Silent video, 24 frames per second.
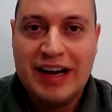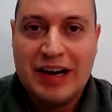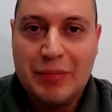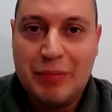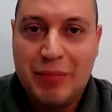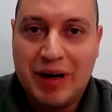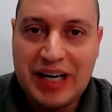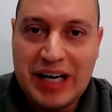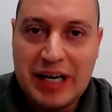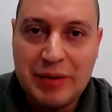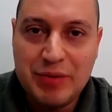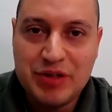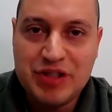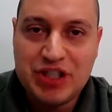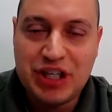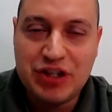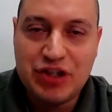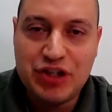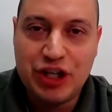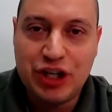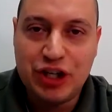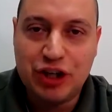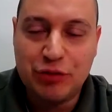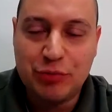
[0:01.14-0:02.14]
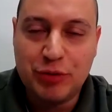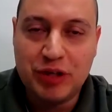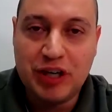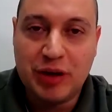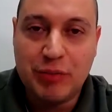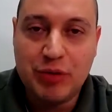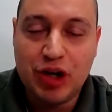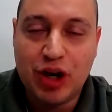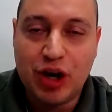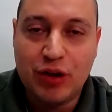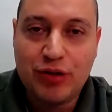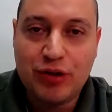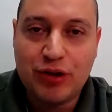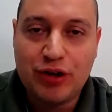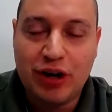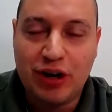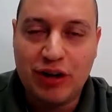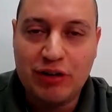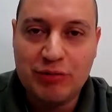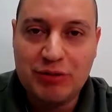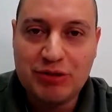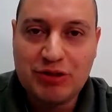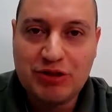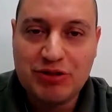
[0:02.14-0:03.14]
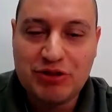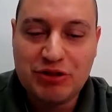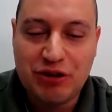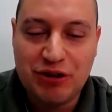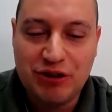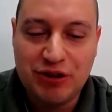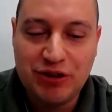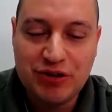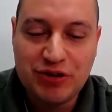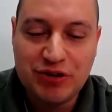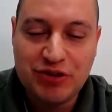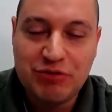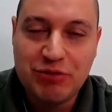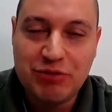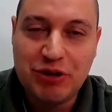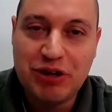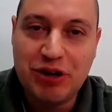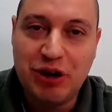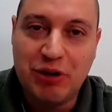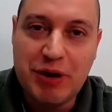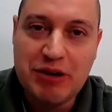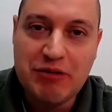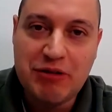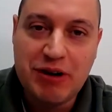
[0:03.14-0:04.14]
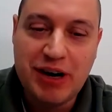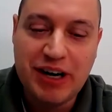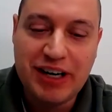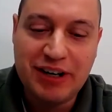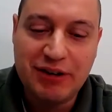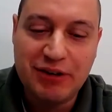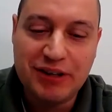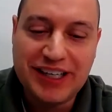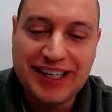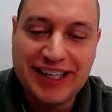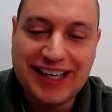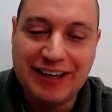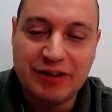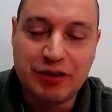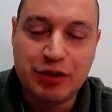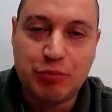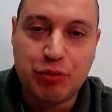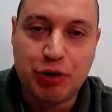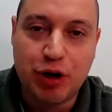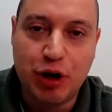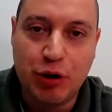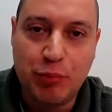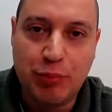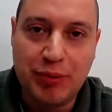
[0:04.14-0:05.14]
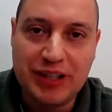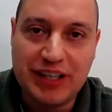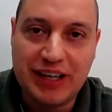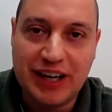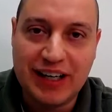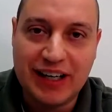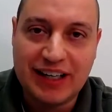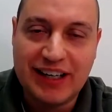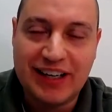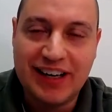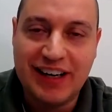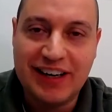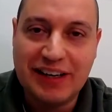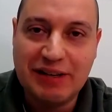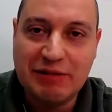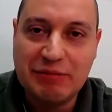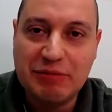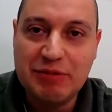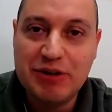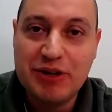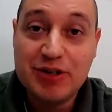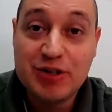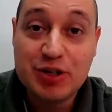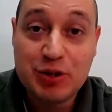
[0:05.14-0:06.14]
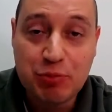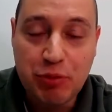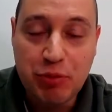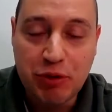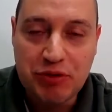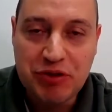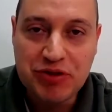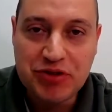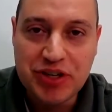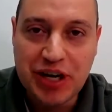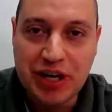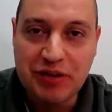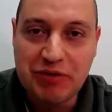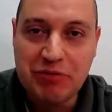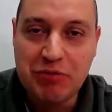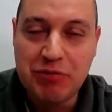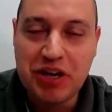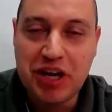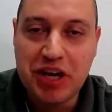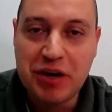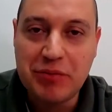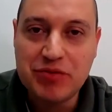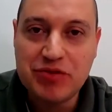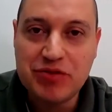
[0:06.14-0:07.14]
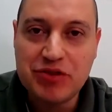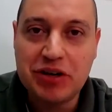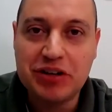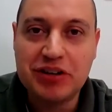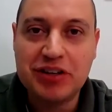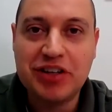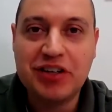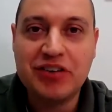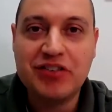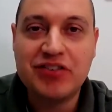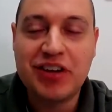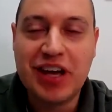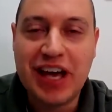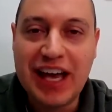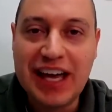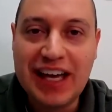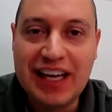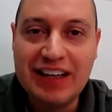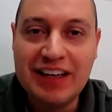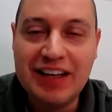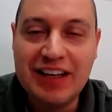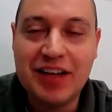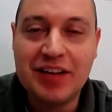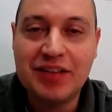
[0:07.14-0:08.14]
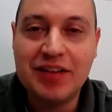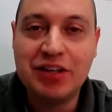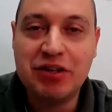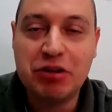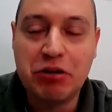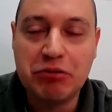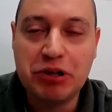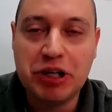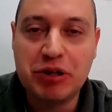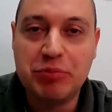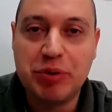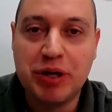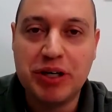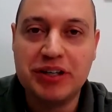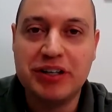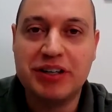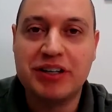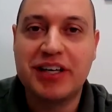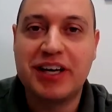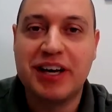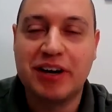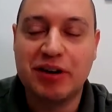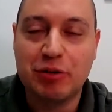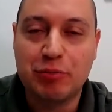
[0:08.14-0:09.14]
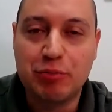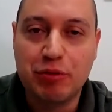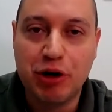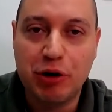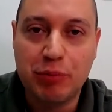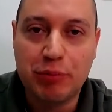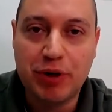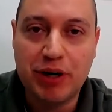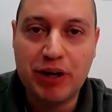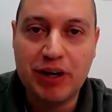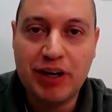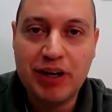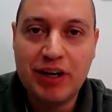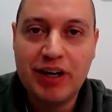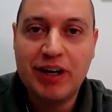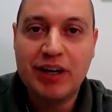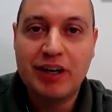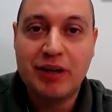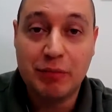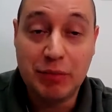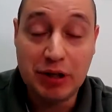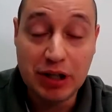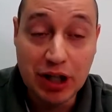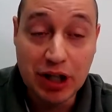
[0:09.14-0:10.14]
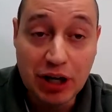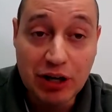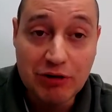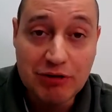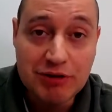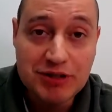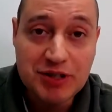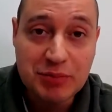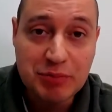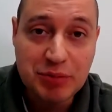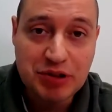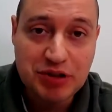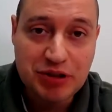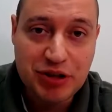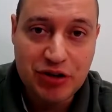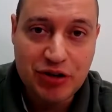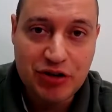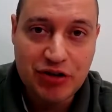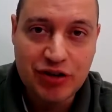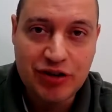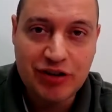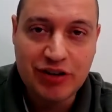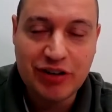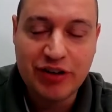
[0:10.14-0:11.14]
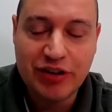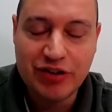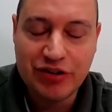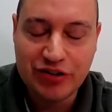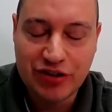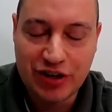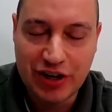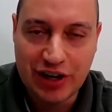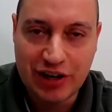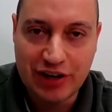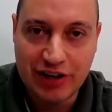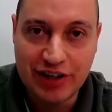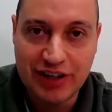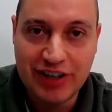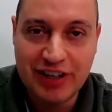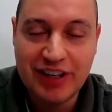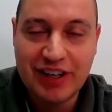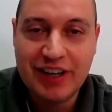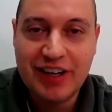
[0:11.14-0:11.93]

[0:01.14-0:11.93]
My name is H.A. Goodman. I'm an author, columnist, and journalist. And to read all my writing, go to counterpropa.com, support the site through the Amazon links and the donate button into Counterpropa. Below is a petition, share it.